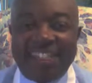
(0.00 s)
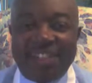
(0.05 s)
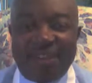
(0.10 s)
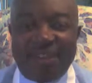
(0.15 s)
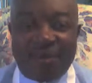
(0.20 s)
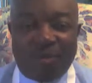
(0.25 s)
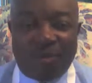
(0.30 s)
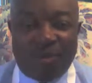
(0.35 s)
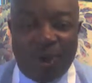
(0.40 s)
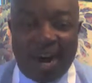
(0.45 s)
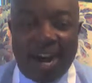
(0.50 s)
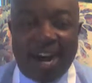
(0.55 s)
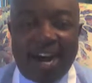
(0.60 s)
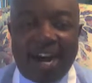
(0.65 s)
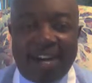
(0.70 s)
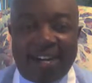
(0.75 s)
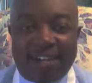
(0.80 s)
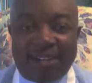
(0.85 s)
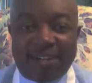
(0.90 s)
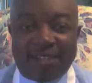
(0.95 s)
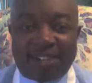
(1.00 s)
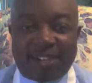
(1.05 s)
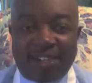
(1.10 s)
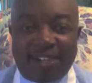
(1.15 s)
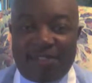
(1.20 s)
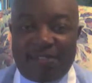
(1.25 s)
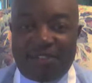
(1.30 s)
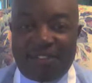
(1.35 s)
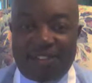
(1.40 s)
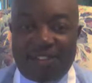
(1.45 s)
the wiles
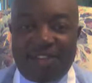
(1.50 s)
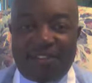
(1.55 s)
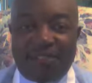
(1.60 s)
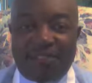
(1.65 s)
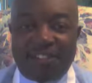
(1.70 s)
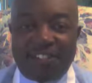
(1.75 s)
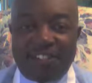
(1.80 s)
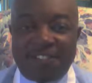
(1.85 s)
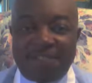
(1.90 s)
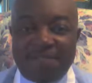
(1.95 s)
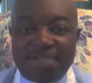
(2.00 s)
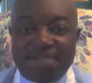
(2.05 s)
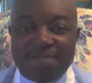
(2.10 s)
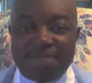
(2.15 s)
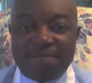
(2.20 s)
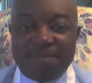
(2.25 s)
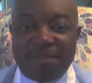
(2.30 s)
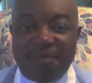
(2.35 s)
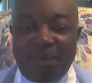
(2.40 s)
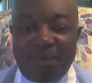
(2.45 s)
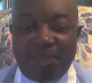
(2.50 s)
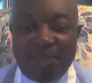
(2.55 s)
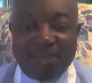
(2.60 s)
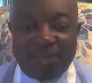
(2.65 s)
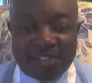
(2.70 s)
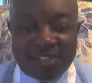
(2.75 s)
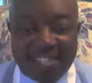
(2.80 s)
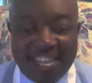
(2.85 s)
of the devil, when you